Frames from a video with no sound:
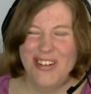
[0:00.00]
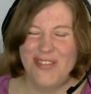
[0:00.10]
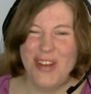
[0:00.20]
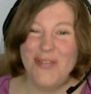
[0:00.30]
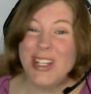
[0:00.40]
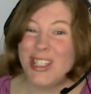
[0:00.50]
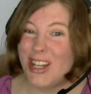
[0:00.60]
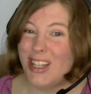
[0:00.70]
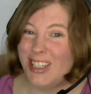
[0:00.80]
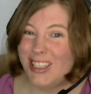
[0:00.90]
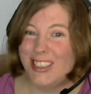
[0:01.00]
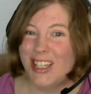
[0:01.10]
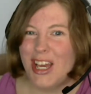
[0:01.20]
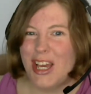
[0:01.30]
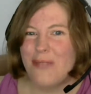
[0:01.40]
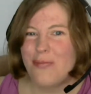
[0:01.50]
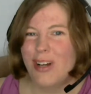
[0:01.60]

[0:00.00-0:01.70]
Well, maybe it's not the same,